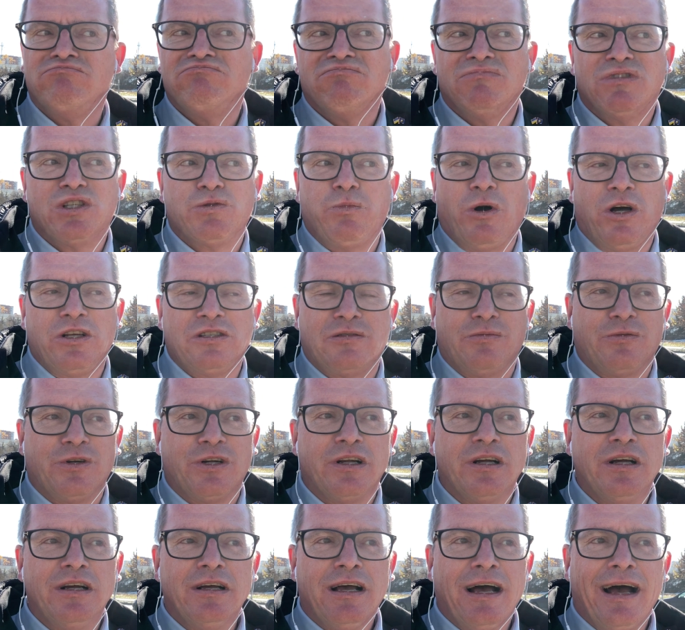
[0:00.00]
It's possible.
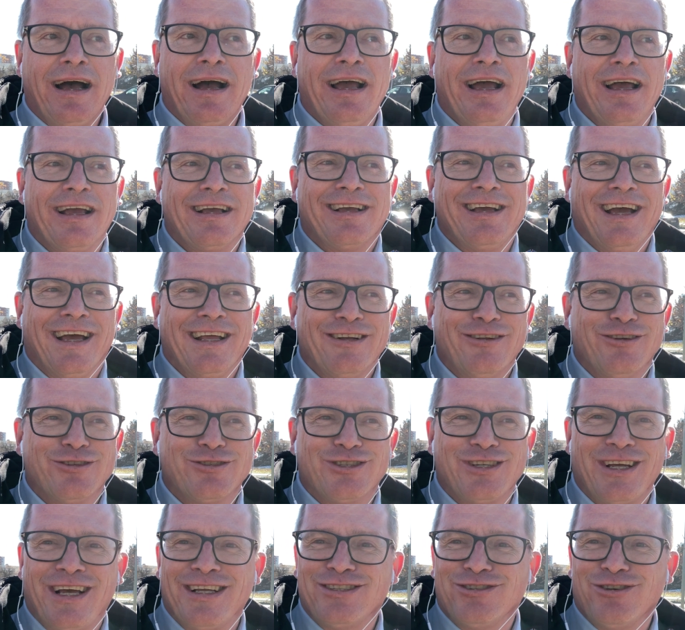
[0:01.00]
I cannot
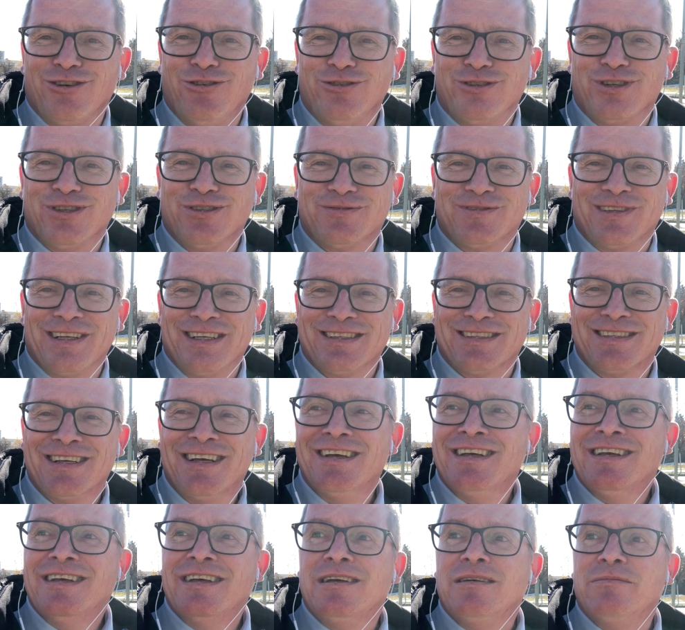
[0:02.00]
judge all of this,
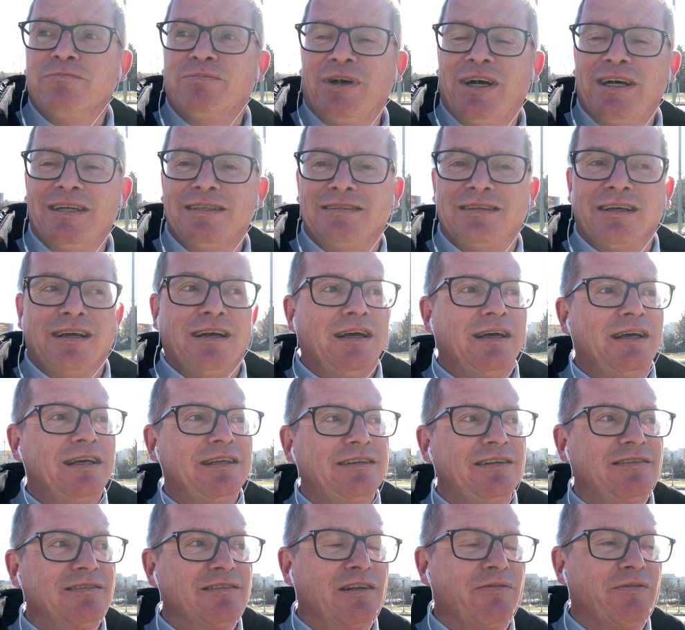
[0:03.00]
but
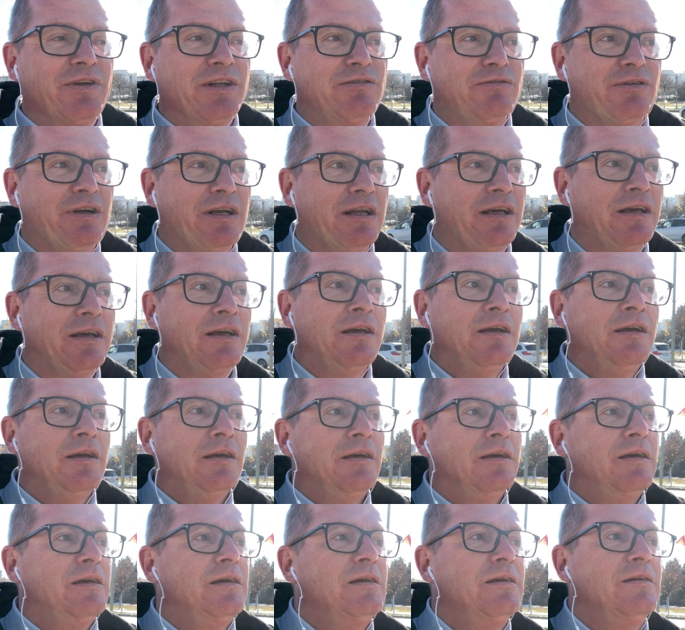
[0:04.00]
individually,
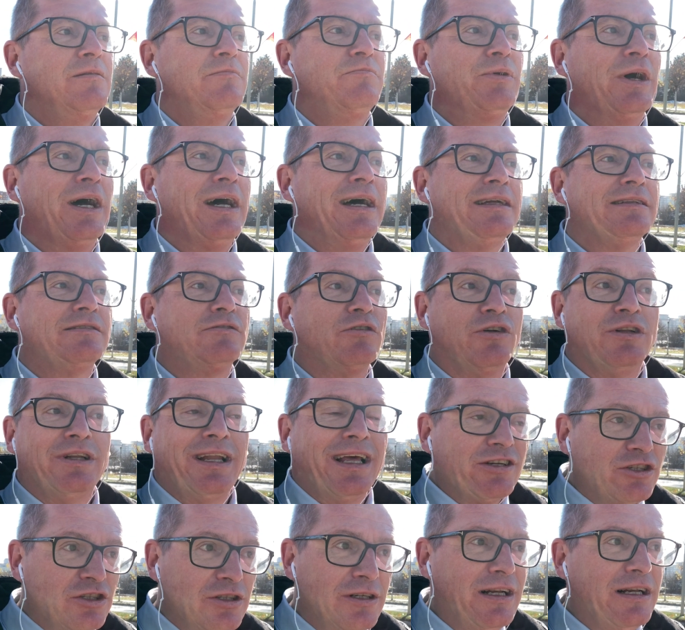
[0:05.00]
or
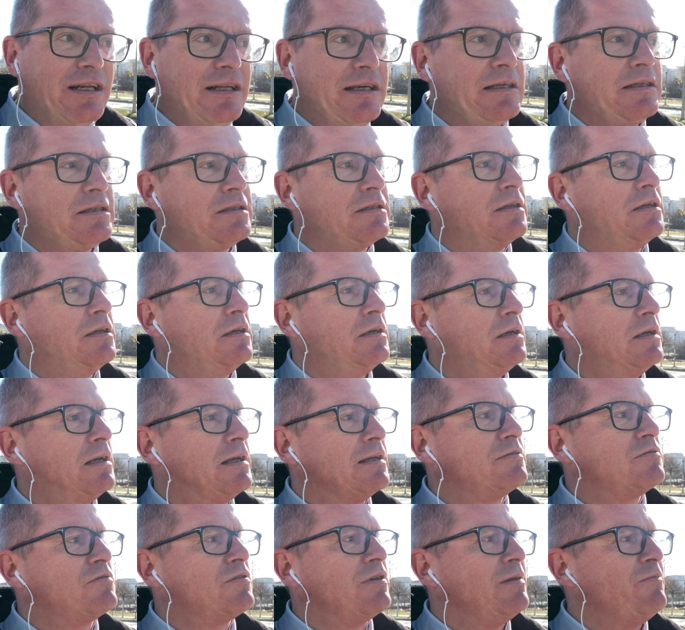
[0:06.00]
nationalist,
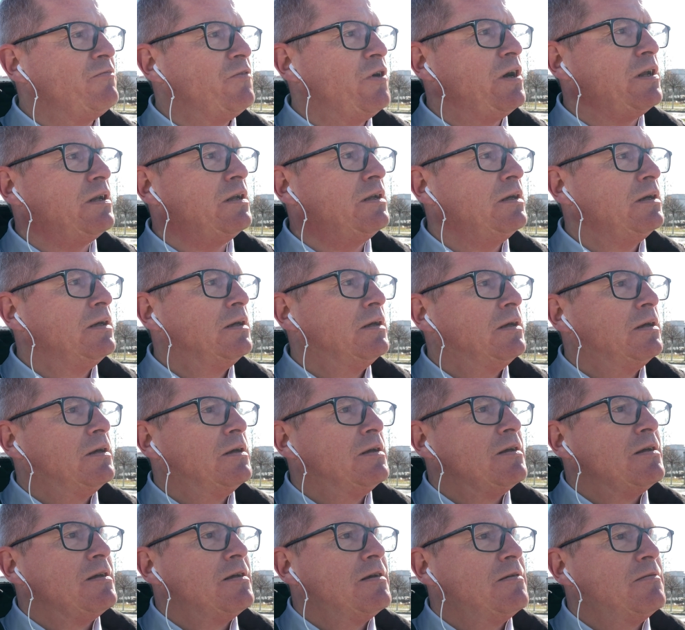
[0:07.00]
extreme one,
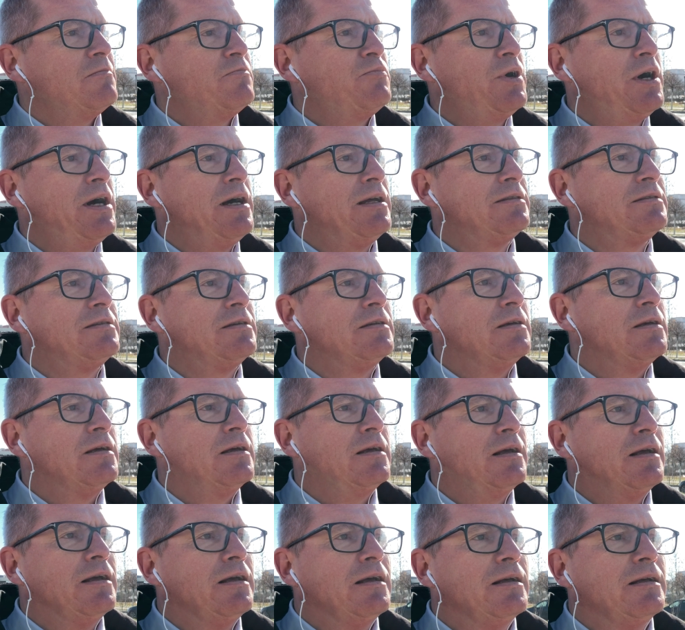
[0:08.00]
but
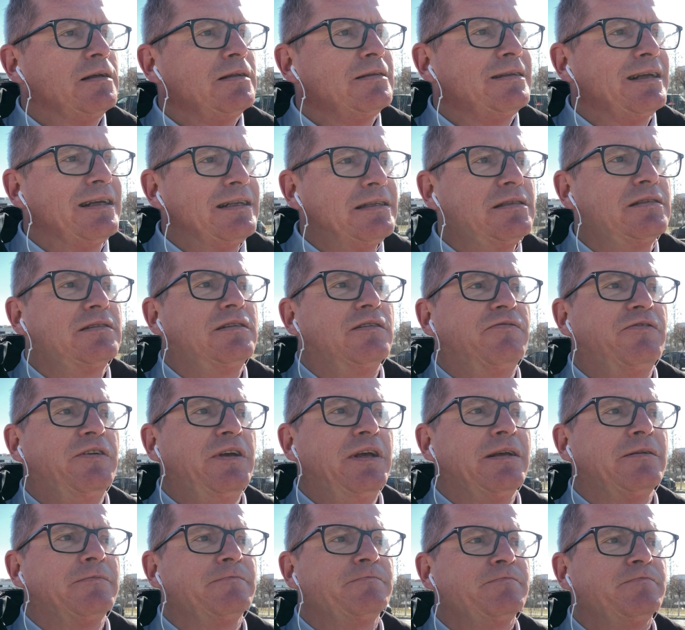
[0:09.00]
that's the
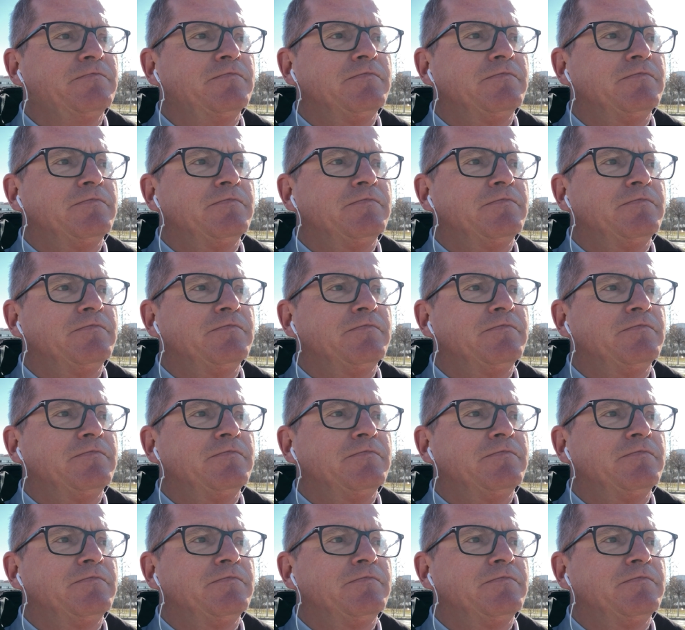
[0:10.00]
thing.